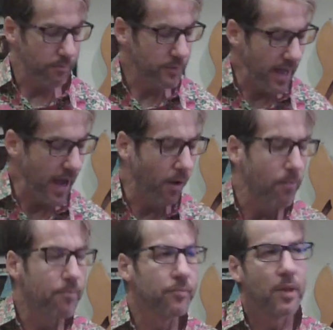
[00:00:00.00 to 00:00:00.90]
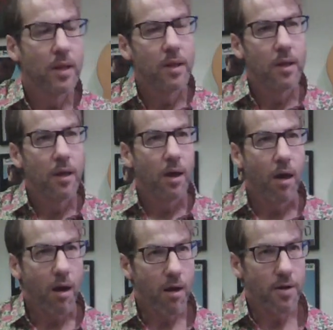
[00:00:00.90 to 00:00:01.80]
Now,
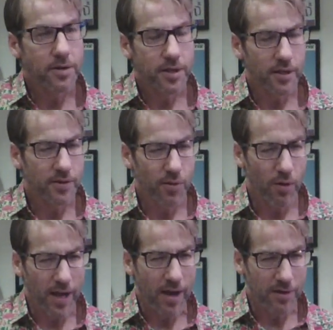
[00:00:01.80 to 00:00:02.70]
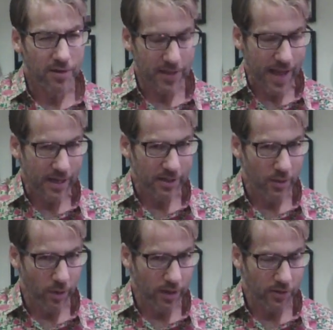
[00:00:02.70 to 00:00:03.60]
hard to sort out exactly
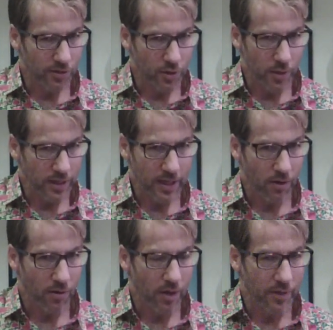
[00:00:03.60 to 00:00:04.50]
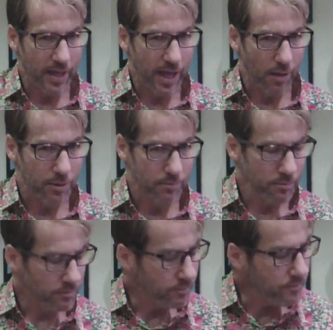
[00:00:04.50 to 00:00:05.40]
what he's doing here on the album,
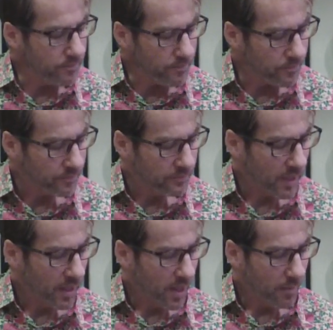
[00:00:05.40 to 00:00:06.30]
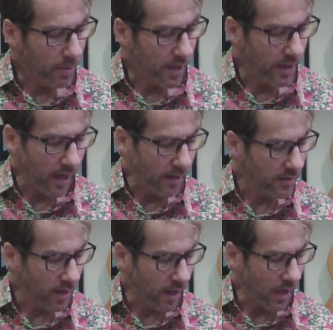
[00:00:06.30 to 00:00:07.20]
but
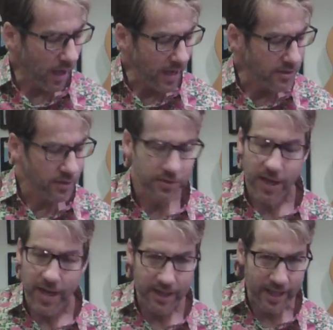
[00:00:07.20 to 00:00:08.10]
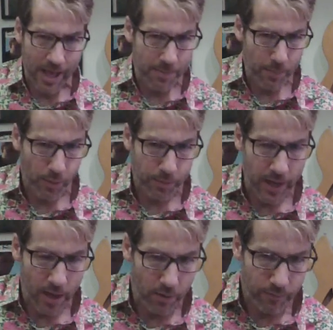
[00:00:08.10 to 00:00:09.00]
I just kind of came up with
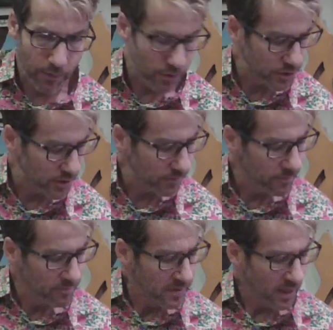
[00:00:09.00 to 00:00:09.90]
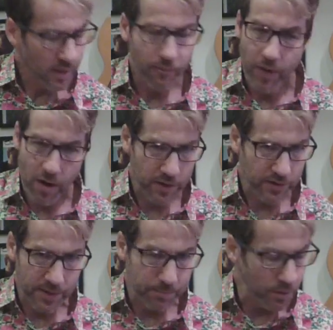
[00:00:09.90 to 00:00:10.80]
my own version. Very
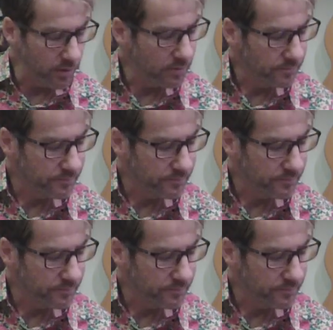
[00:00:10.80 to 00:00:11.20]
simple.